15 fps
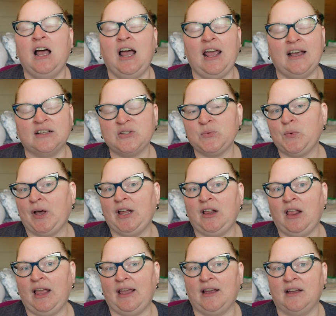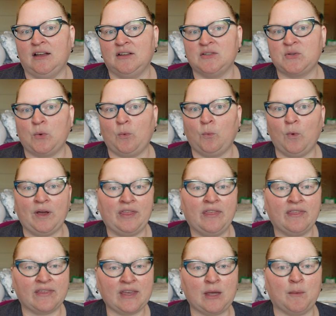as well as what
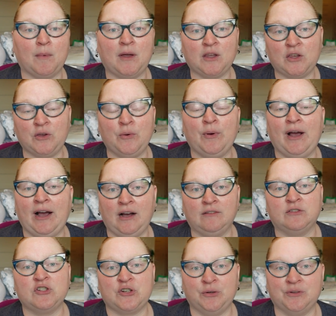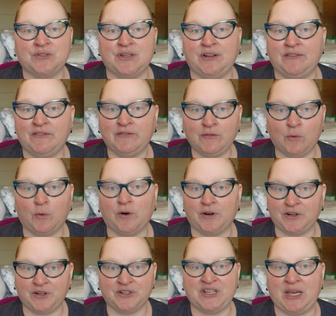theme you have chosen for
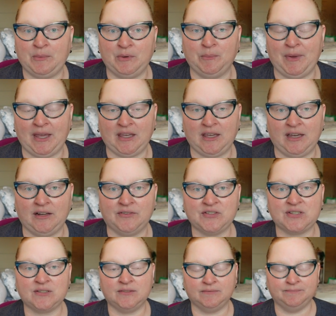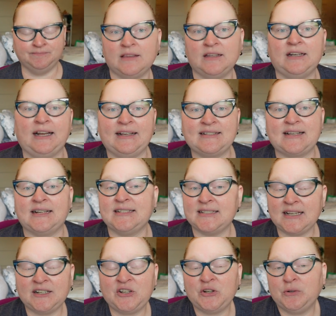your table mate gifts then as I
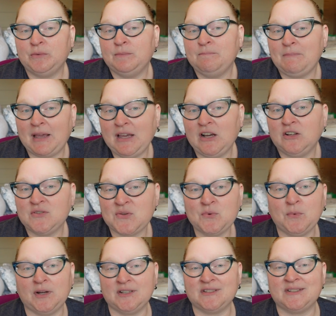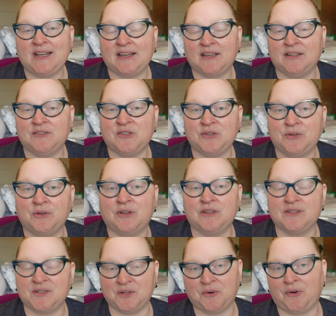said, you may also want to take into
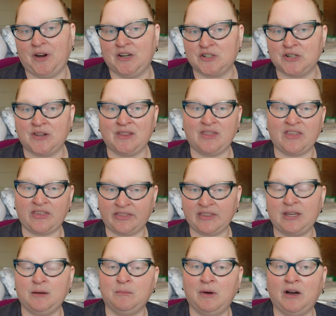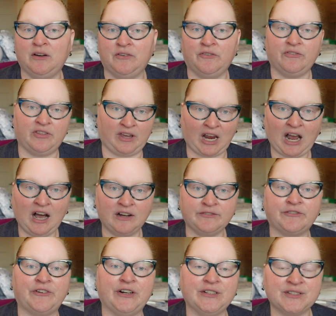consideration the theme of the
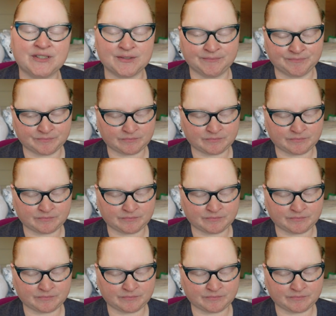conference.